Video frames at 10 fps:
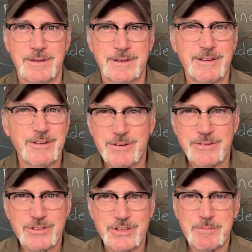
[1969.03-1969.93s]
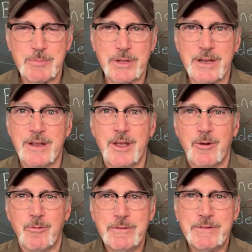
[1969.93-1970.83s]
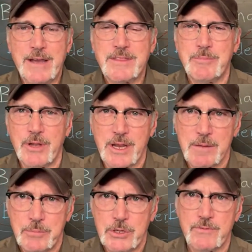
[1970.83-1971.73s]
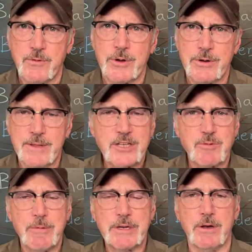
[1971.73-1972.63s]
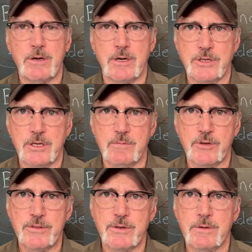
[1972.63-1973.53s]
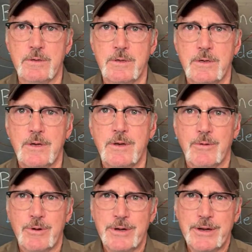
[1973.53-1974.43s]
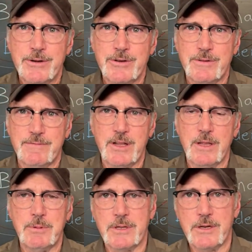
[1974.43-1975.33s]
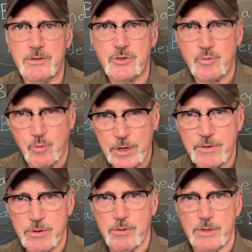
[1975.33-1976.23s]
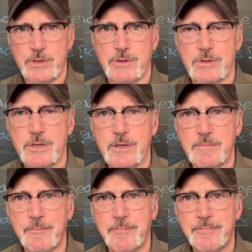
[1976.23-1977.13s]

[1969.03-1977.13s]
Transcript: You don't have to set up a plan. We've got the plan built for you, and that's why we call it our done with you. We're here to develop leaders with you and your team.